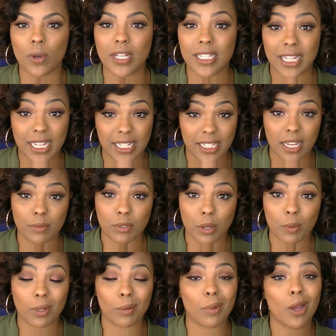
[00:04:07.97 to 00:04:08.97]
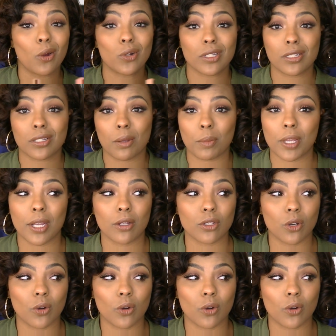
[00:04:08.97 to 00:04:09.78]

Is it that same stumbling block or is it something else?